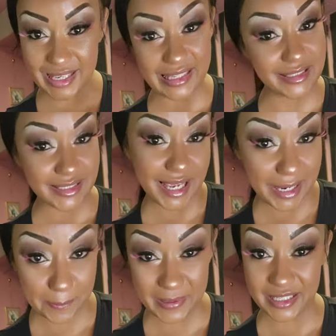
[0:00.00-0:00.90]
the
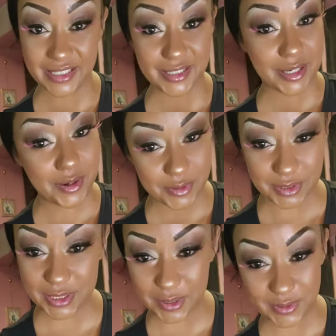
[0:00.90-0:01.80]
inside be so
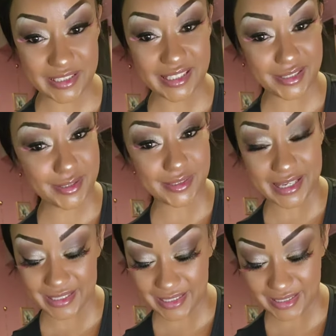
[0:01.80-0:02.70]
tender.
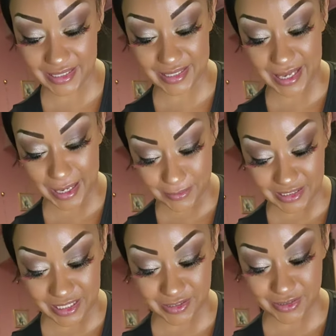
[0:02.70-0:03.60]
Like, it's a game
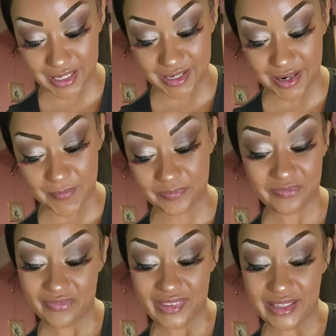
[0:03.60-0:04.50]
changer. Like,
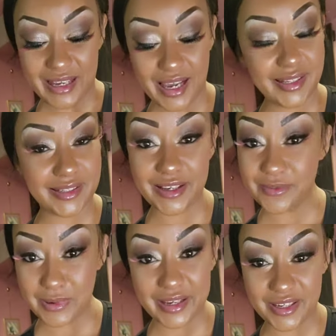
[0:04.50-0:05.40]
I
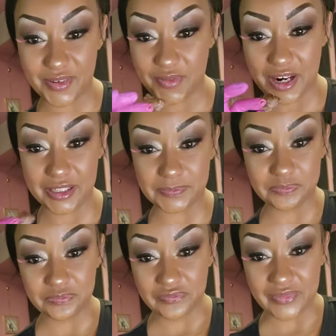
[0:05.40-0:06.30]
love my air fryer.
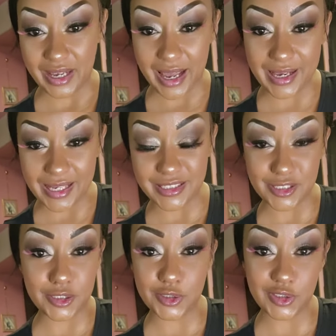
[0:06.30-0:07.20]
I got the
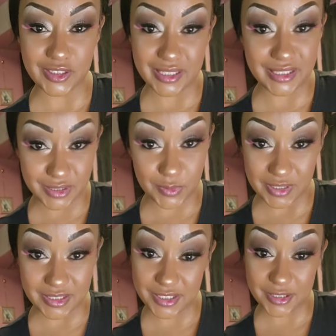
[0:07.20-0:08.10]
Nutri Ninja
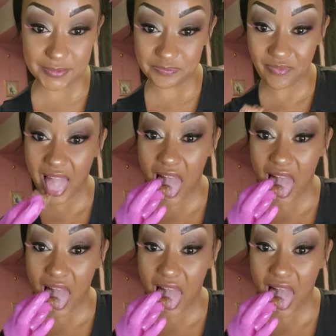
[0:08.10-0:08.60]
one too,